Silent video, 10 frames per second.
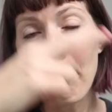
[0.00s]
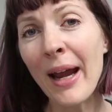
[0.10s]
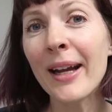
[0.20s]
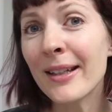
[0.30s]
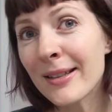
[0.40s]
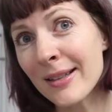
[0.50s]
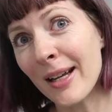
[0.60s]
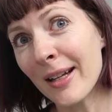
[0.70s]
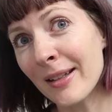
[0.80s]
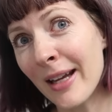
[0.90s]
bangs
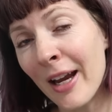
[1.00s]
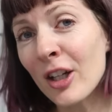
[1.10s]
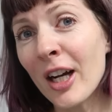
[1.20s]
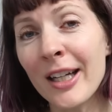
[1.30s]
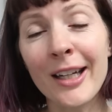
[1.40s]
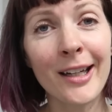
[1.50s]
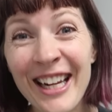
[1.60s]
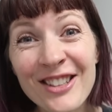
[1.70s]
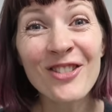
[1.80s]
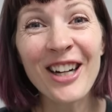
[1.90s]
and hair cutting.
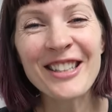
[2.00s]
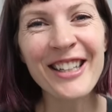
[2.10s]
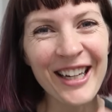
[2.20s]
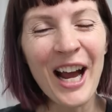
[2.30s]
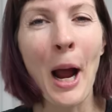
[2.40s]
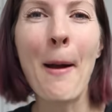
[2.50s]
Thanks for watching.